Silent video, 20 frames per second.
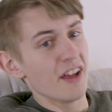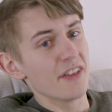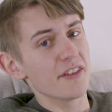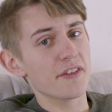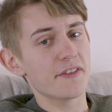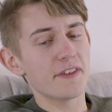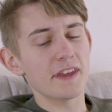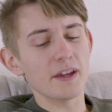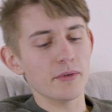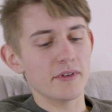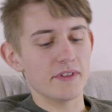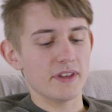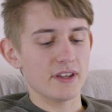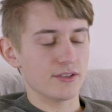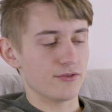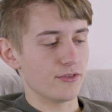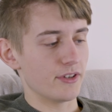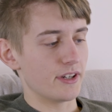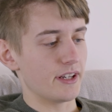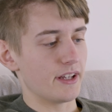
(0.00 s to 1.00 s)
The thing with
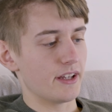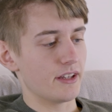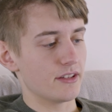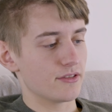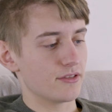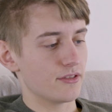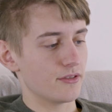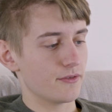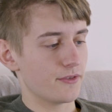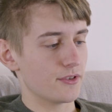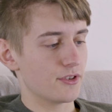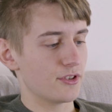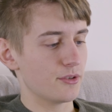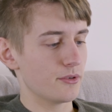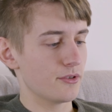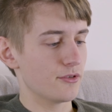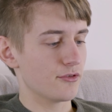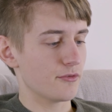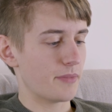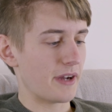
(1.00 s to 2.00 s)
this really is that for
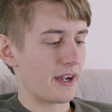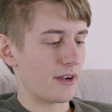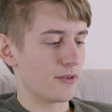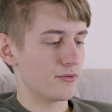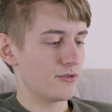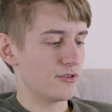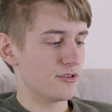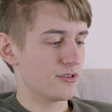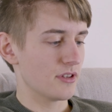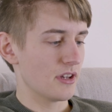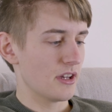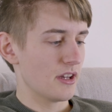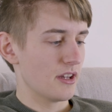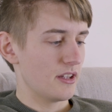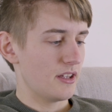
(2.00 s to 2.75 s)
£200